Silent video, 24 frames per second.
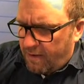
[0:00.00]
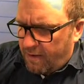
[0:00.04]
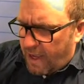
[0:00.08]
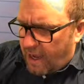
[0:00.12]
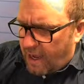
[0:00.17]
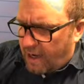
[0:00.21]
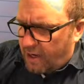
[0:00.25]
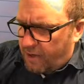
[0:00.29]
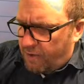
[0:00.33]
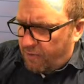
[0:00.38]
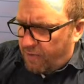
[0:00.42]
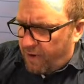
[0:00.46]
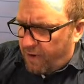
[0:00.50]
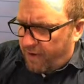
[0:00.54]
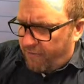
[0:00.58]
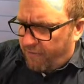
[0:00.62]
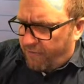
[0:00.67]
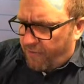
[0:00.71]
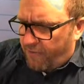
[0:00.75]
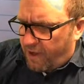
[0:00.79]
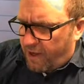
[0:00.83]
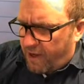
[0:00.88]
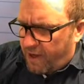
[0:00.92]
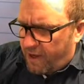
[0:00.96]
how do I
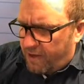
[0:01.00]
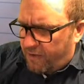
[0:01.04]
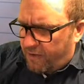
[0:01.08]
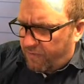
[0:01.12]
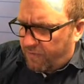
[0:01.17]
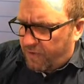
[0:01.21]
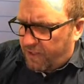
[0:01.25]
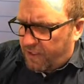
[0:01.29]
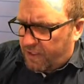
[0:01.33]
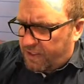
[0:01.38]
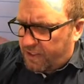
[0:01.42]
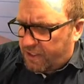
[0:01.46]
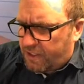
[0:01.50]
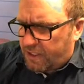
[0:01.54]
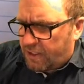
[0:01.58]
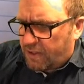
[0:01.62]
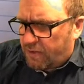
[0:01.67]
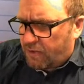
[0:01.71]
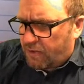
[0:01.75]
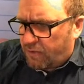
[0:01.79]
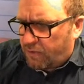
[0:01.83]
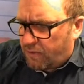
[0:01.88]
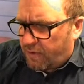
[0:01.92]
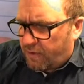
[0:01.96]
find
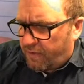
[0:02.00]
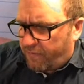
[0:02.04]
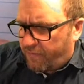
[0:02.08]
V2